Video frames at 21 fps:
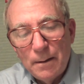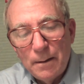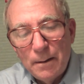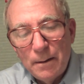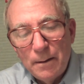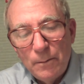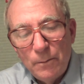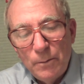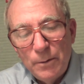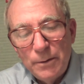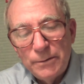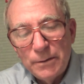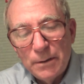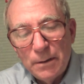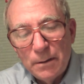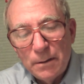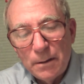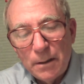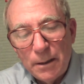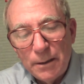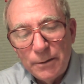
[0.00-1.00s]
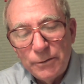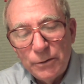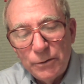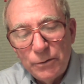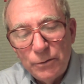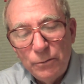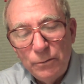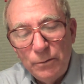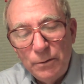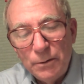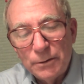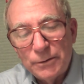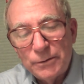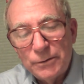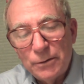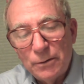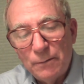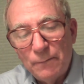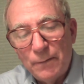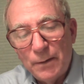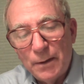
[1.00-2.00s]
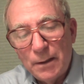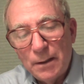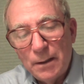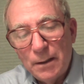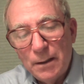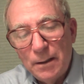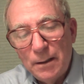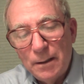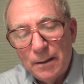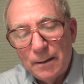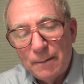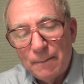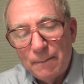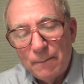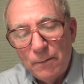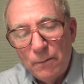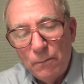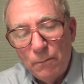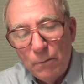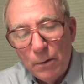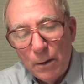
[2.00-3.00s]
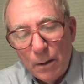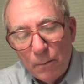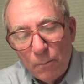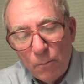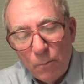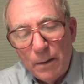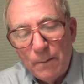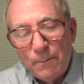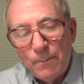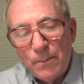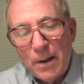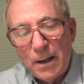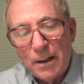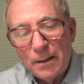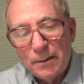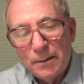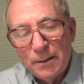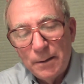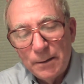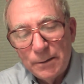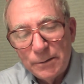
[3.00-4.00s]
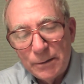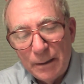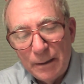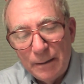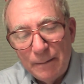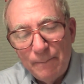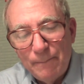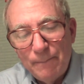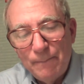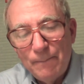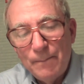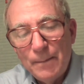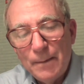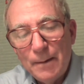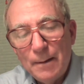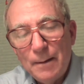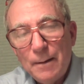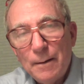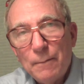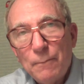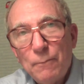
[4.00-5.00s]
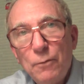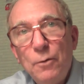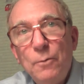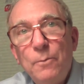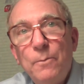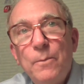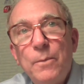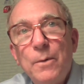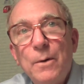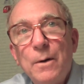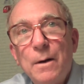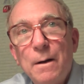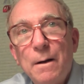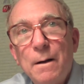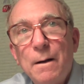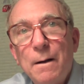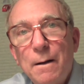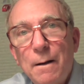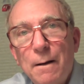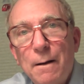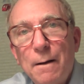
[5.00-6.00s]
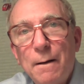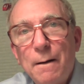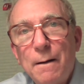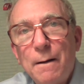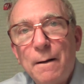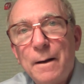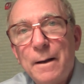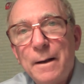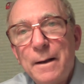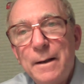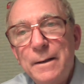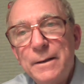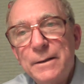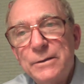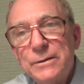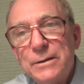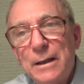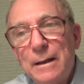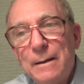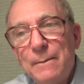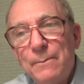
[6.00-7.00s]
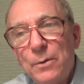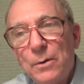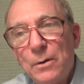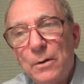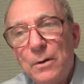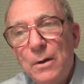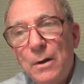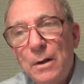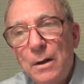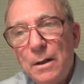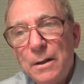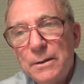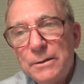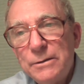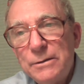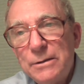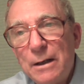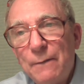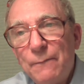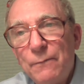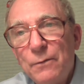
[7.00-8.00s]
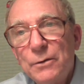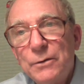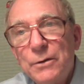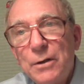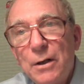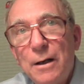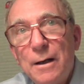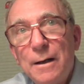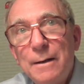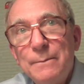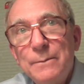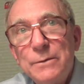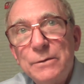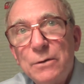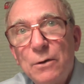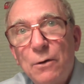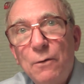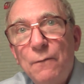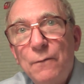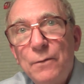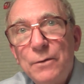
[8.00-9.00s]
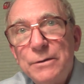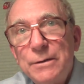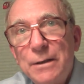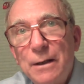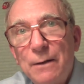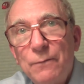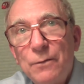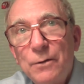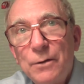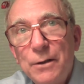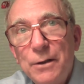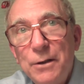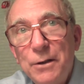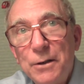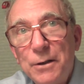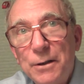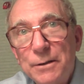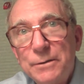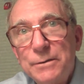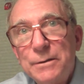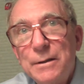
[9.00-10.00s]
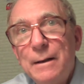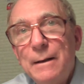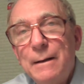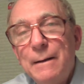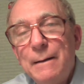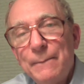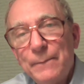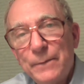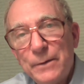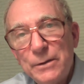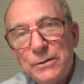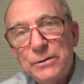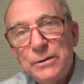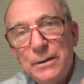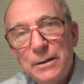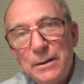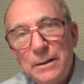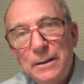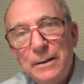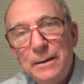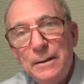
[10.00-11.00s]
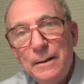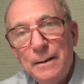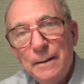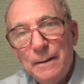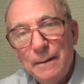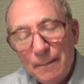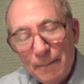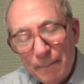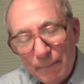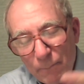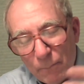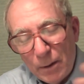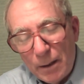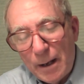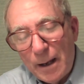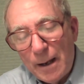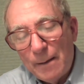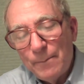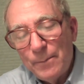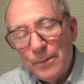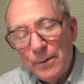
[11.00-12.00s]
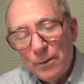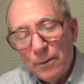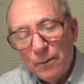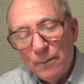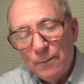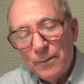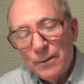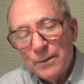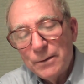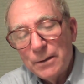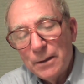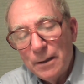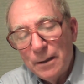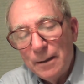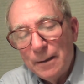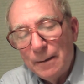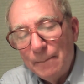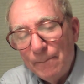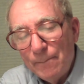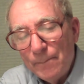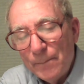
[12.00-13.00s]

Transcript: a longitudinal survey in that you went back to the same group in the sample several times over several years to see what happened over time.